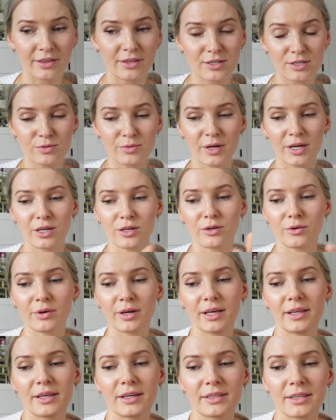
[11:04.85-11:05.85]
This way you don't
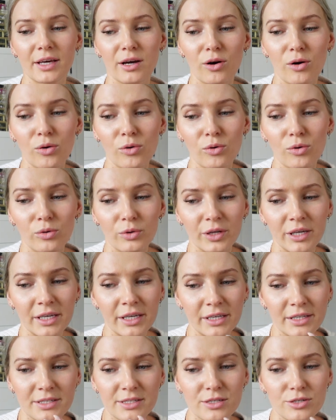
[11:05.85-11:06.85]
get like that whole
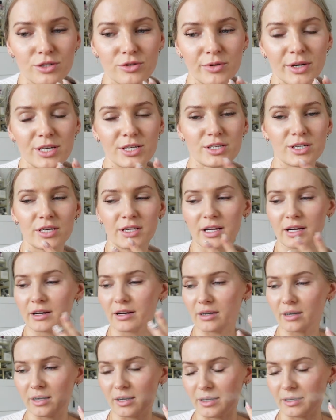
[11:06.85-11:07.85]
heat situation
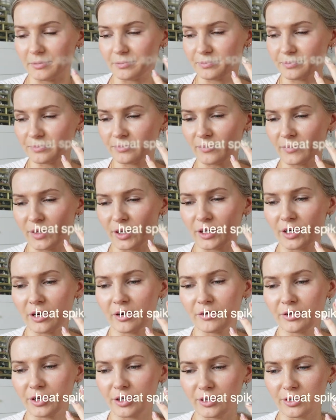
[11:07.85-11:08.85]
or um, you know
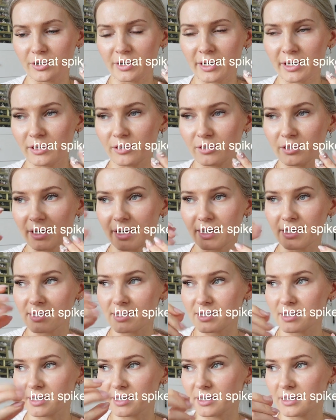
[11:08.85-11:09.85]
how your nail
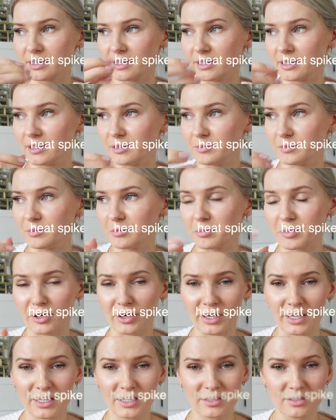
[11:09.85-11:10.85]
has like the
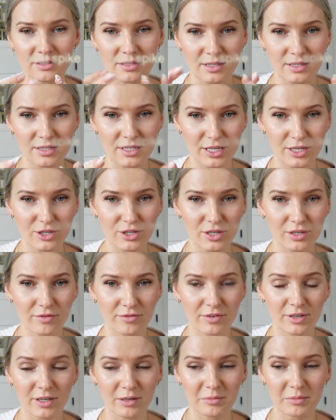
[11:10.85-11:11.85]
burning sensation
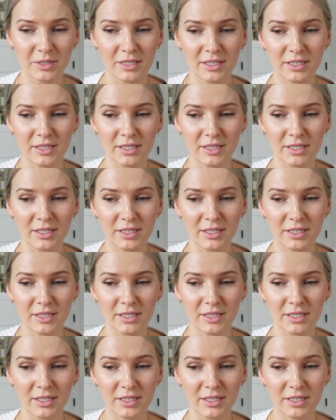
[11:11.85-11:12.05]
from